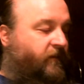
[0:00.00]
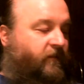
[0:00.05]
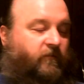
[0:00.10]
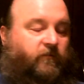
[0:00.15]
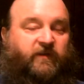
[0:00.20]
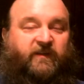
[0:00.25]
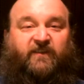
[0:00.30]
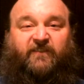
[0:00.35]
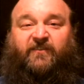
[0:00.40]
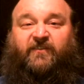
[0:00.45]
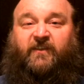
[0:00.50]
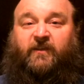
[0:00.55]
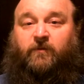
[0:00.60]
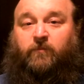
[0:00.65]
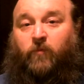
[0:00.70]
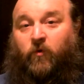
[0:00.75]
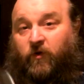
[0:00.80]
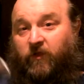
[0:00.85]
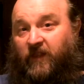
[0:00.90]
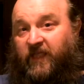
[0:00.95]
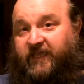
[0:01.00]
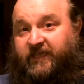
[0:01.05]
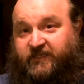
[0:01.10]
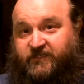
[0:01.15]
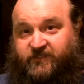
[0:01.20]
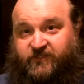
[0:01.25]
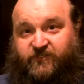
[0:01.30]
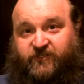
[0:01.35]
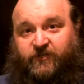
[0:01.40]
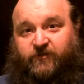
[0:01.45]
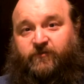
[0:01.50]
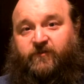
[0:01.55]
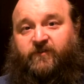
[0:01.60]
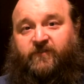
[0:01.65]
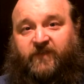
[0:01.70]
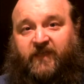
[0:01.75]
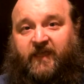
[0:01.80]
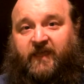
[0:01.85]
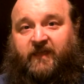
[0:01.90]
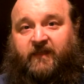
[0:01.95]
wouldn't it feel more like a stew
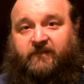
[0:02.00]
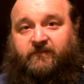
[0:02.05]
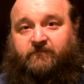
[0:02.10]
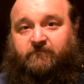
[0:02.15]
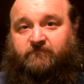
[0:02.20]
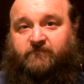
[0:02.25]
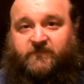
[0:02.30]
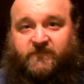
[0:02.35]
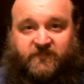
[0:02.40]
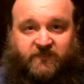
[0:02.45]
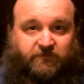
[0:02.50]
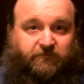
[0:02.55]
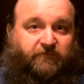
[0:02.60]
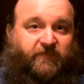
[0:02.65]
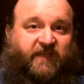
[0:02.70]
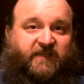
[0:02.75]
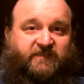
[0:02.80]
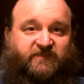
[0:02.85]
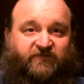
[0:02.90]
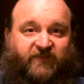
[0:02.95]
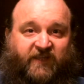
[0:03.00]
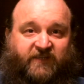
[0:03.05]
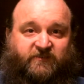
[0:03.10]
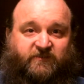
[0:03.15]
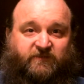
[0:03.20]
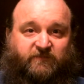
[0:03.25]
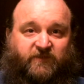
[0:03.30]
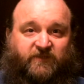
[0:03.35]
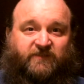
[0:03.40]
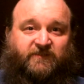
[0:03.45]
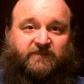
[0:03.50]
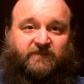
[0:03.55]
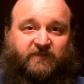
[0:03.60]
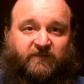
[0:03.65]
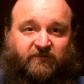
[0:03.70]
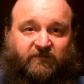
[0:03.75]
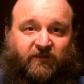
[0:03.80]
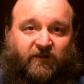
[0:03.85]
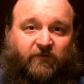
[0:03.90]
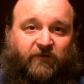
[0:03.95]
if you had some mixed vegetables to
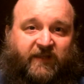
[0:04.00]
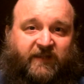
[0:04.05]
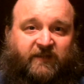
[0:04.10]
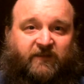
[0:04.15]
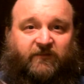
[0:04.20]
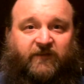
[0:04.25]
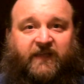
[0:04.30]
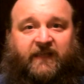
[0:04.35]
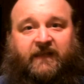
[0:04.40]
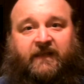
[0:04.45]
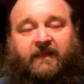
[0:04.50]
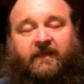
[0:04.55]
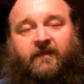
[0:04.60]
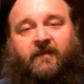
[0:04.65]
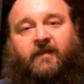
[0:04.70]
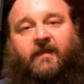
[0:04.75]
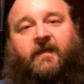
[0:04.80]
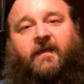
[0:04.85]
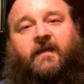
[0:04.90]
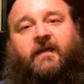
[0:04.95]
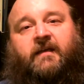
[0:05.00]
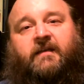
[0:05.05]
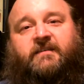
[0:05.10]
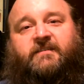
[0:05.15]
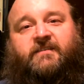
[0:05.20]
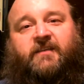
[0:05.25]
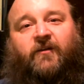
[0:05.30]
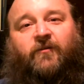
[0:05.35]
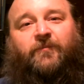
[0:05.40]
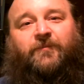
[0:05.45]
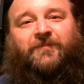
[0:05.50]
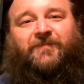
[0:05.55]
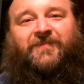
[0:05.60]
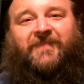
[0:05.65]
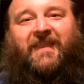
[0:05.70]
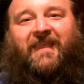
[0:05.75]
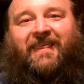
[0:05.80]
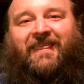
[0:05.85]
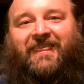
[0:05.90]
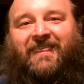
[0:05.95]
throw into it? So
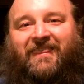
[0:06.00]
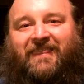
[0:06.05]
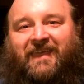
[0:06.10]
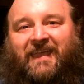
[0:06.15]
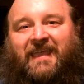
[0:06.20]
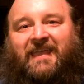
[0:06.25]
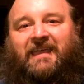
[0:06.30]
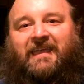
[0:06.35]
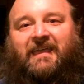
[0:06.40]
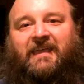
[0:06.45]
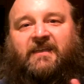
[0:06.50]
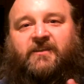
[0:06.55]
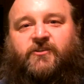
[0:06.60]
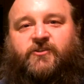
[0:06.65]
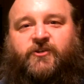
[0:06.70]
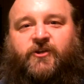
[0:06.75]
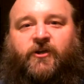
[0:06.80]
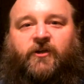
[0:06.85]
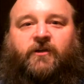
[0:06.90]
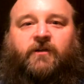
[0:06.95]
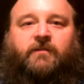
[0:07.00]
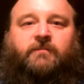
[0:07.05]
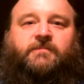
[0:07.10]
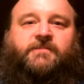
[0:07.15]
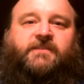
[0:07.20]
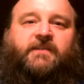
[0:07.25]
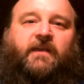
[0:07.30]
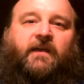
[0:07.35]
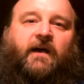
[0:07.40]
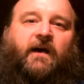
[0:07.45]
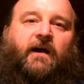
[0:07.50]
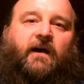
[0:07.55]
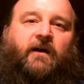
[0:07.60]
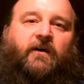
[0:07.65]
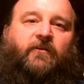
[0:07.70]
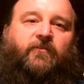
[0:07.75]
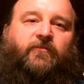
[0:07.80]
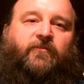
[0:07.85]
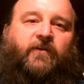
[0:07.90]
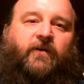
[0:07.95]
think in terms
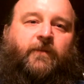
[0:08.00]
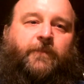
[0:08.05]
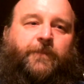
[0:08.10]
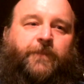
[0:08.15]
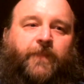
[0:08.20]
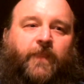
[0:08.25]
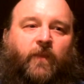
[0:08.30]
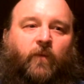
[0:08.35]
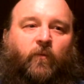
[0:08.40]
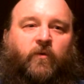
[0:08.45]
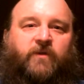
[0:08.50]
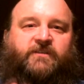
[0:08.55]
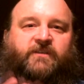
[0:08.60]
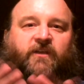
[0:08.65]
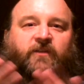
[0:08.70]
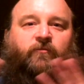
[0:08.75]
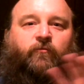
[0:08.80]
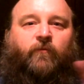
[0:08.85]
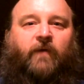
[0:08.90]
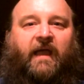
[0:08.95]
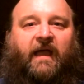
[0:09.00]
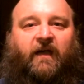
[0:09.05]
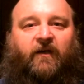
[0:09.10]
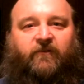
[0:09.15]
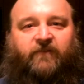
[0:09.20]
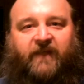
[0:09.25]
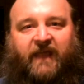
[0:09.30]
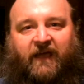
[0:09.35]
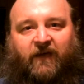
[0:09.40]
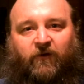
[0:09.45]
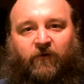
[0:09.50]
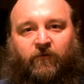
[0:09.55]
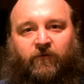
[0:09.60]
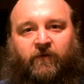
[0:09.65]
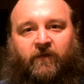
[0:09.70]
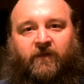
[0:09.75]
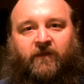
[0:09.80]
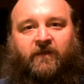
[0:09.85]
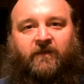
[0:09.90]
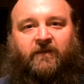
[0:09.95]
of what's going to round out
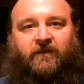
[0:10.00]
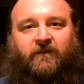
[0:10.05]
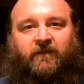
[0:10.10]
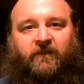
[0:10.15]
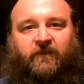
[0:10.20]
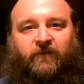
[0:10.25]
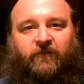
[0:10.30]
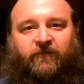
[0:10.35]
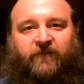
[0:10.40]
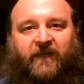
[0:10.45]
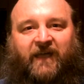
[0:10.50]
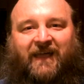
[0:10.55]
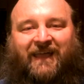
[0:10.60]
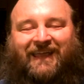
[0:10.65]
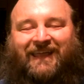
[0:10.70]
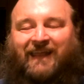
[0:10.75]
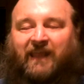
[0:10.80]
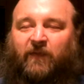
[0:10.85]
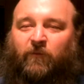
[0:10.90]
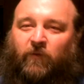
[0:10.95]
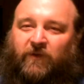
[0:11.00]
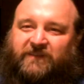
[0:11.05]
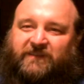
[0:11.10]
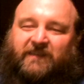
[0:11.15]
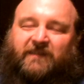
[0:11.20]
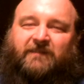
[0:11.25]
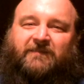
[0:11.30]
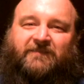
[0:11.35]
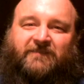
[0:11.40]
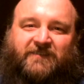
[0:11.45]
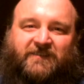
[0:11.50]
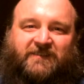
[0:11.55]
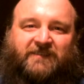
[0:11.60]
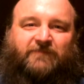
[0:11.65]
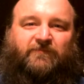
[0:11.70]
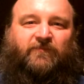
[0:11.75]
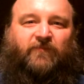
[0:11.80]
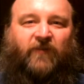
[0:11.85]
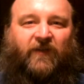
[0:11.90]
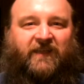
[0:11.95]
your diet and what's going to just
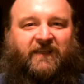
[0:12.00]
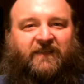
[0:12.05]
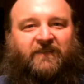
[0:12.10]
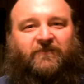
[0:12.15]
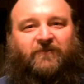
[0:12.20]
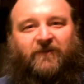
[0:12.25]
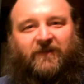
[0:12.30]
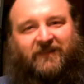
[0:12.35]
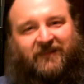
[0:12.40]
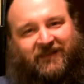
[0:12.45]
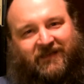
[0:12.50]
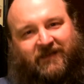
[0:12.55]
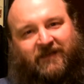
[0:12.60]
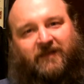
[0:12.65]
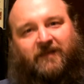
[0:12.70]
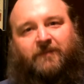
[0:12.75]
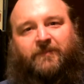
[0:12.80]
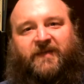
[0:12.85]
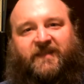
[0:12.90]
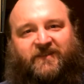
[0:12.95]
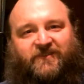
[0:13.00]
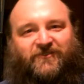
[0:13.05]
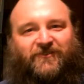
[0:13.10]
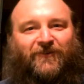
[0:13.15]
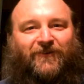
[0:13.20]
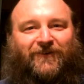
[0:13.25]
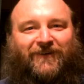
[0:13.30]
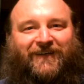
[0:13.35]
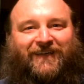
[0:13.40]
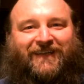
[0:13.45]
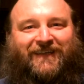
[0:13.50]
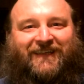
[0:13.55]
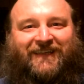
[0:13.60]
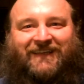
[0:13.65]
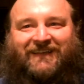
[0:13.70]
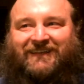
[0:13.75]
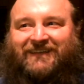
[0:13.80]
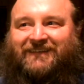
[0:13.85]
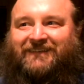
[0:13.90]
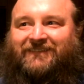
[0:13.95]
bring you a little bit of joy
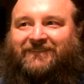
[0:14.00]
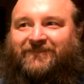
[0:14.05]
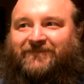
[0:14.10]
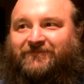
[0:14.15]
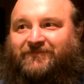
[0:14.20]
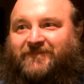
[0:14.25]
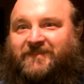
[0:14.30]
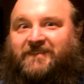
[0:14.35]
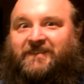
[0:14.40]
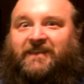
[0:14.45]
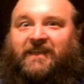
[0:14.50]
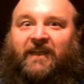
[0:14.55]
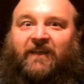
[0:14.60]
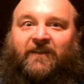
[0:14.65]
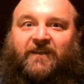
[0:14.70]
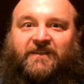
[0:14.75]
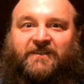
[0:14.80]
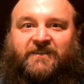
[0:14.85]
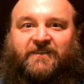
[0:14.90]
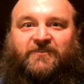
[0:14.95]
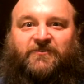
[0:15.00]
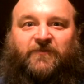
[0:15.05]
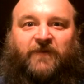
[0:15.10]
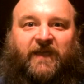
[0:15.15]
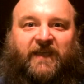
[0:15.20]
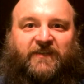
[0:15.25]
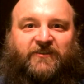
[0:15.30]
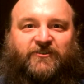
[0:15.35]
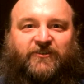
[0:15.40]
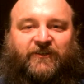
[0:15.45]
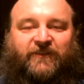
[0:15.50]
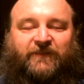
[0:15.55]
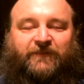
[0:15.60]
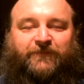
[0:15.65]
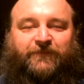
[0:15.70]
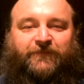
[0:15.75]
in a scary situation.